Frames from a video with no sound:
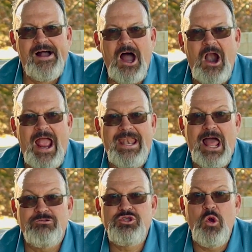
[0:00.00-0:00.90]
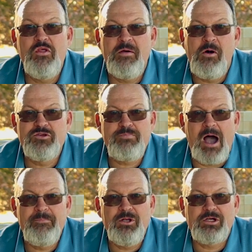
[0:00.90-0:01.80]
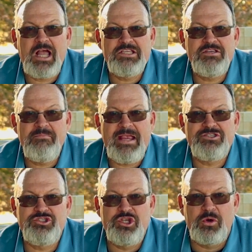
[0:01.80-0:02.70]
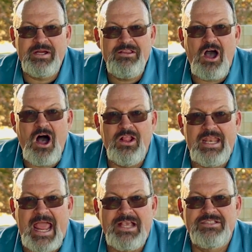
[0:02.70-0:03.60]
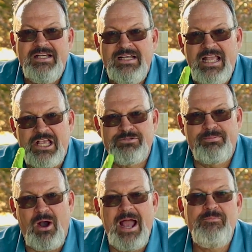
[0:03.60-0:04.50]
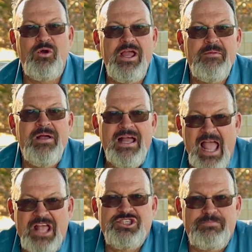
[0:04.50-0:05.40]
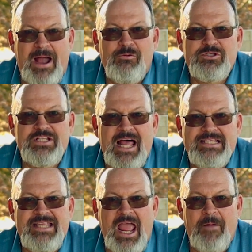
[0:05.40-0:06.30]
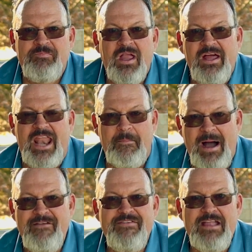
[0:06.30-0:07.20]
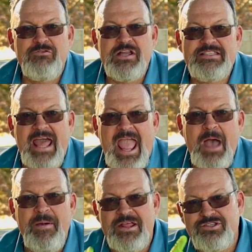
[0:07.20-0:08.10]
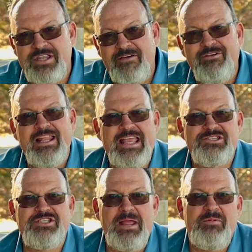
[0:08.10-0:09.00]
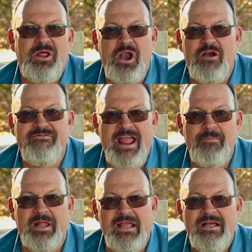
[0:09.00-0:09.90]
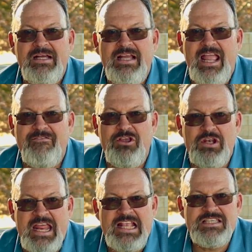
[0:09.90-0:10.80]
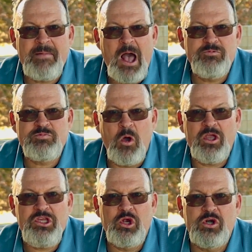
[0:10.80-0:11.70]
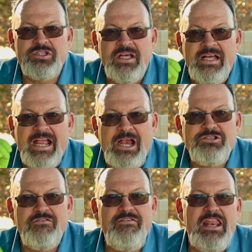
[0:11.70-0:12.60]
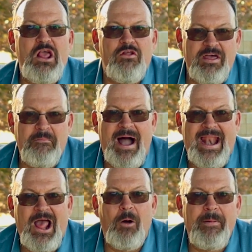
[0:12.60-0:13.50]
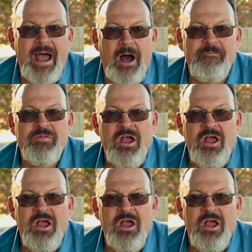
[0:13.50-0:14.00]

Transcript: All right, now two of the most popular cuts of meats during the holidays is prime rib and spiral sliced ham. Now my favorite is the ham, and it's definitely a staple in our family. If you need some help smoking yours, here's a video that might help out.